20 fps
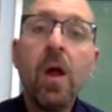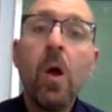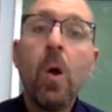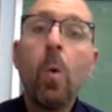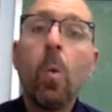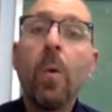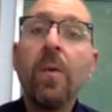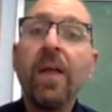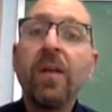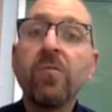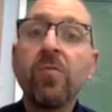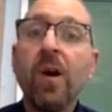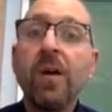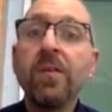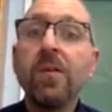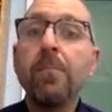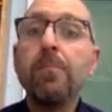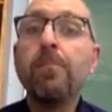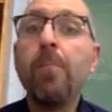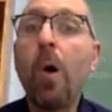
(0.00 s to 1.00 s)
When they tried
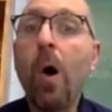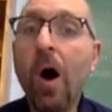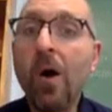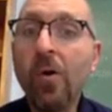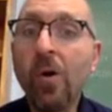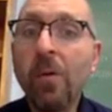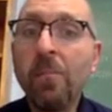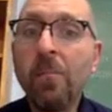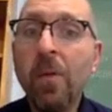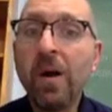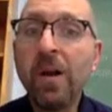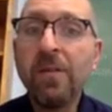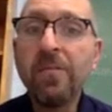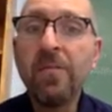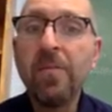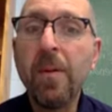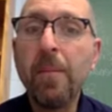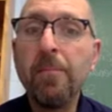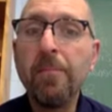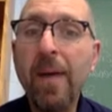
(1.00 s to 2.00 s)
to borrow money
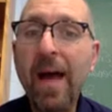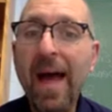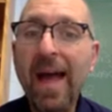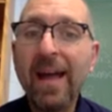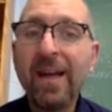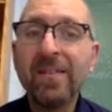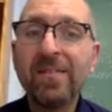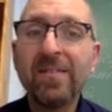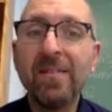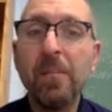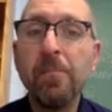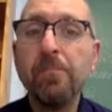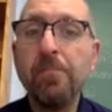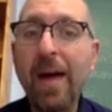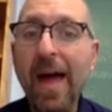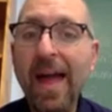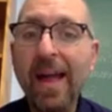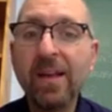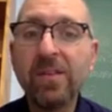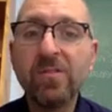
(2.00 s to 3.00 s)
from the
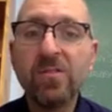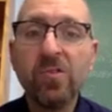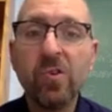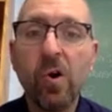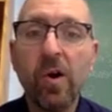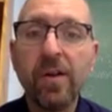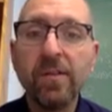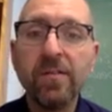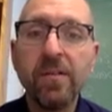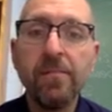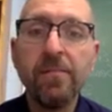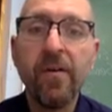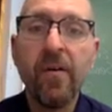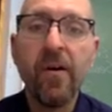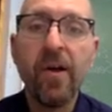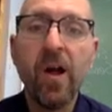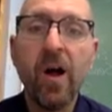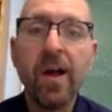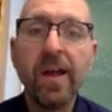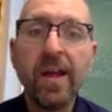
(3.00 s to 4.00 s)
banks charged them
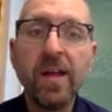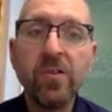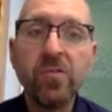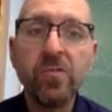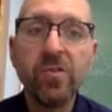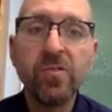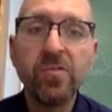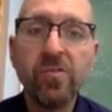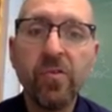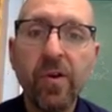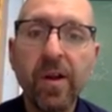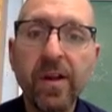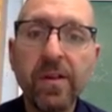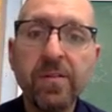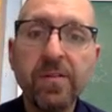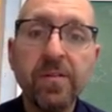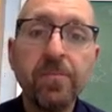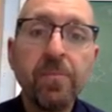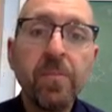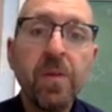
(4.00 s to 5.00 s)
very high interest
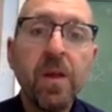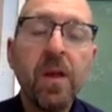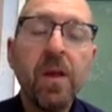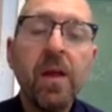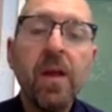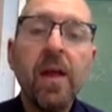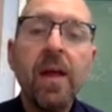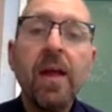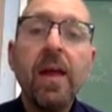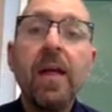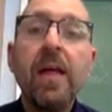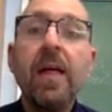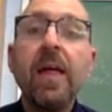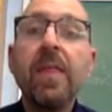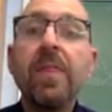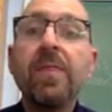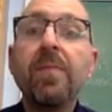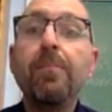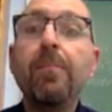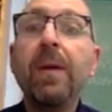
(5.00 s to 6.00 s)
rates.
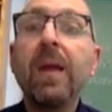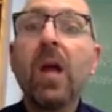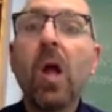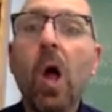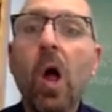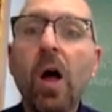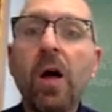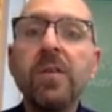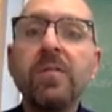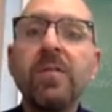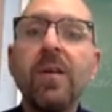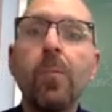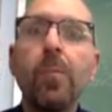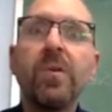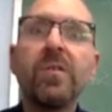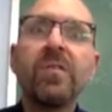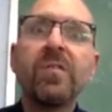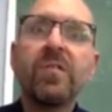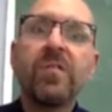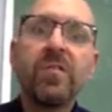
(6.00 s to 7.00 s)
Because there
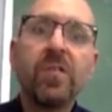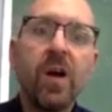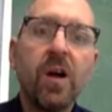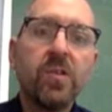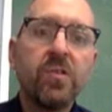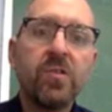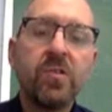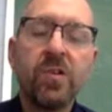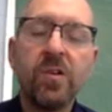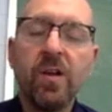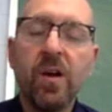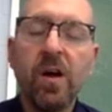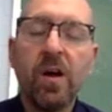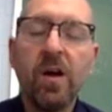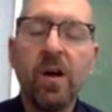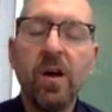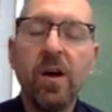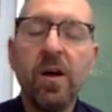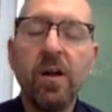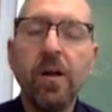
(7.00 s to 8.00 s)
was such
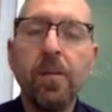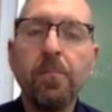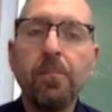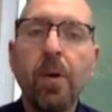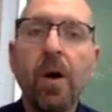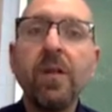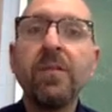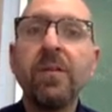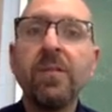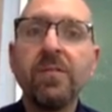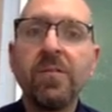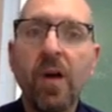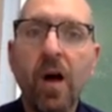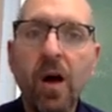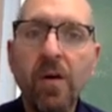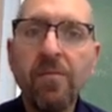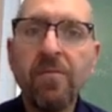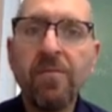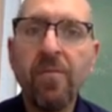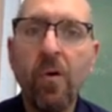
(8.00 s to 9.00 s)
an abundance
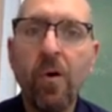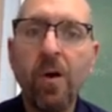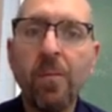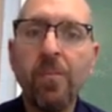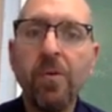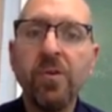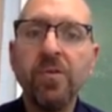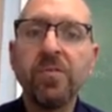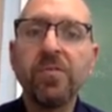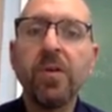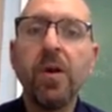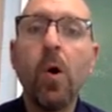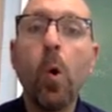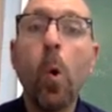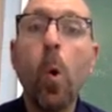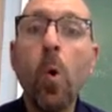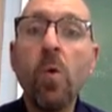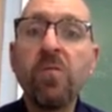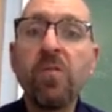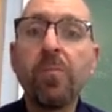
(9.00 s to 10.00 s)
of farmers,
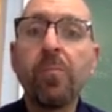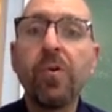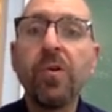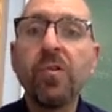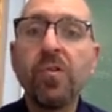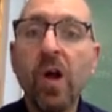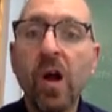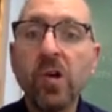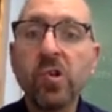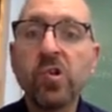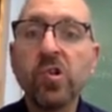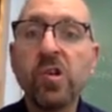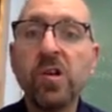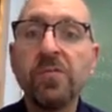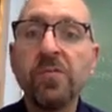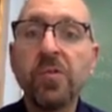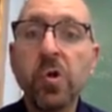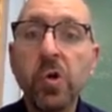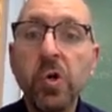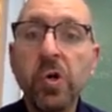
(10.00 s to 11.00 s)
overproduction
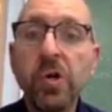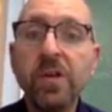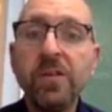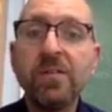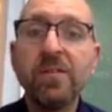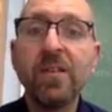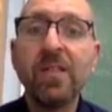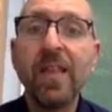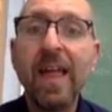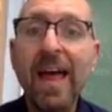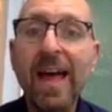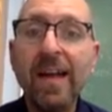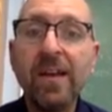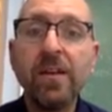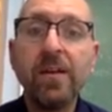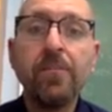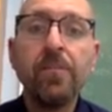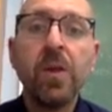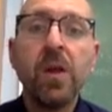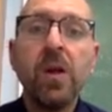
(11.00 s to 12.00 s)
of goods led
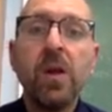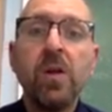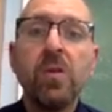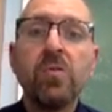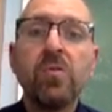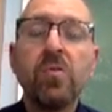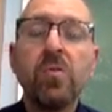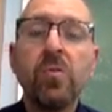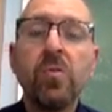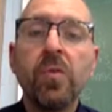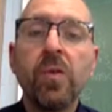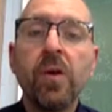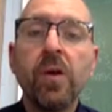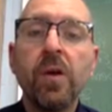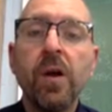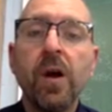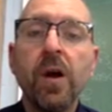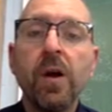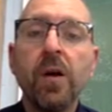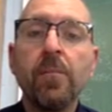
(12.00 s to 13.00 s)
to
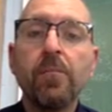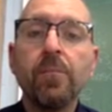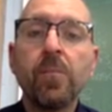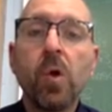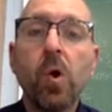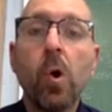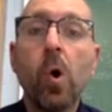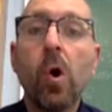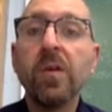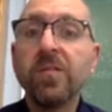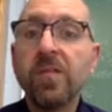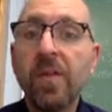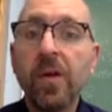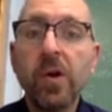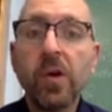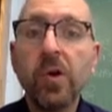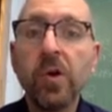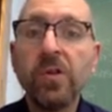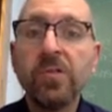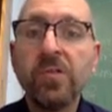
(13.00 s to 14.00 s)
the cost of their
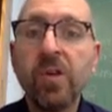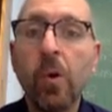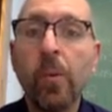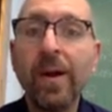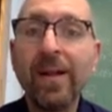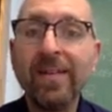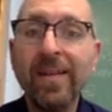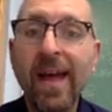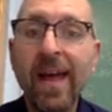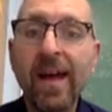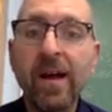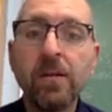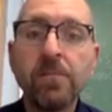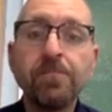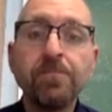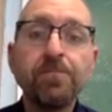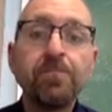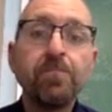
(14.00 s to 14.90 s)
goods going down.